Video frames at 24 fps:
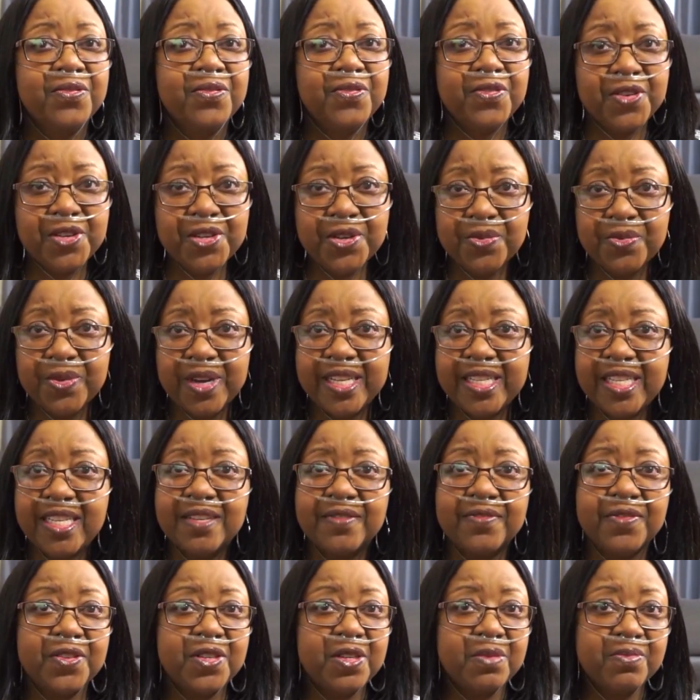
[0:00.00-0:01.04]
for your wedding,
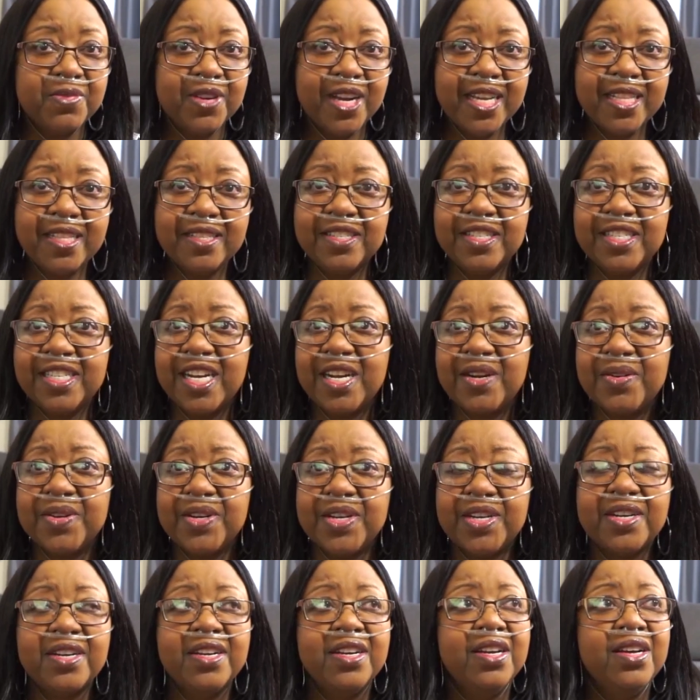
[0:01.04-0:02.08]
for your bridal
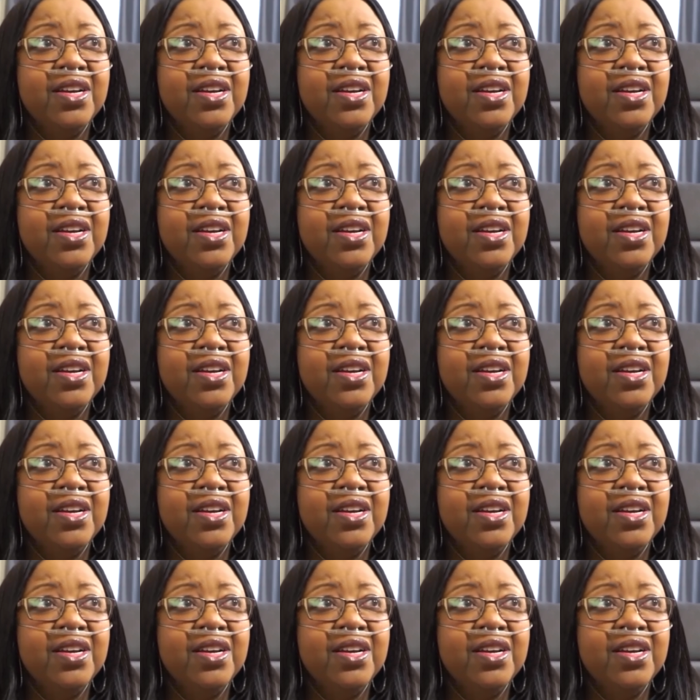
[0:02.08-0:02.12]
shower,